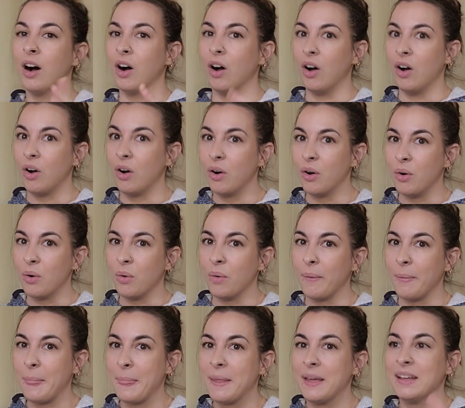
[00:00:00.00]
oh,
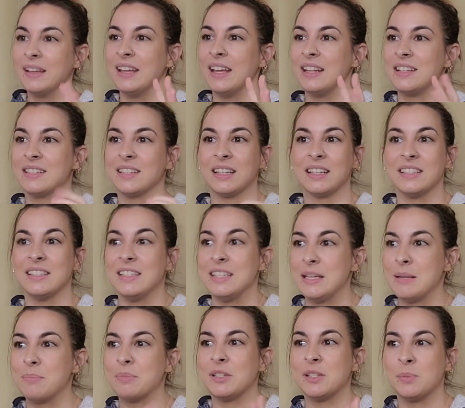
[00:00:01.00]
it's like a
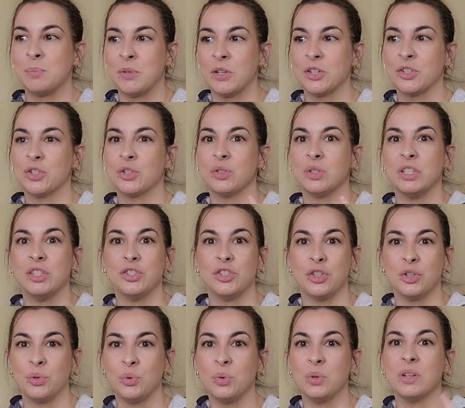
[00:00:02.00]
deep spiritual,
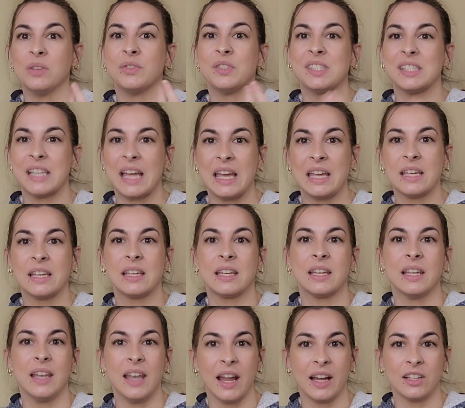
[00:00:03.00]
intuitive, psychic
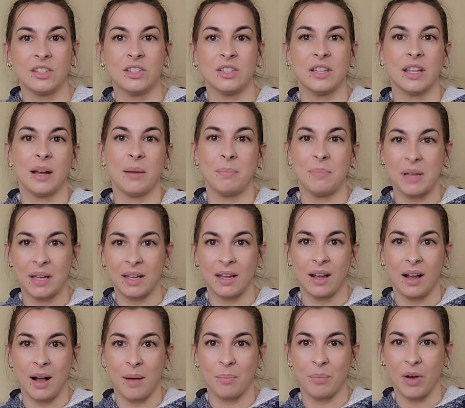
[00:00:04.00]
connection that I'm
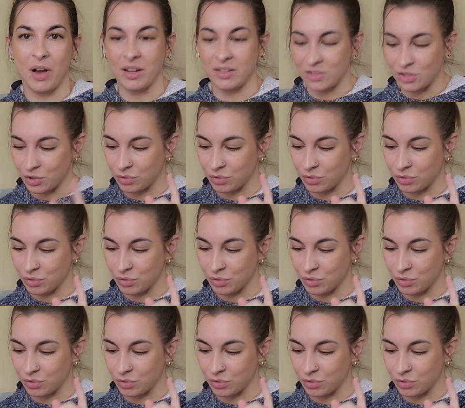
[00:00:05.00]
picking up on.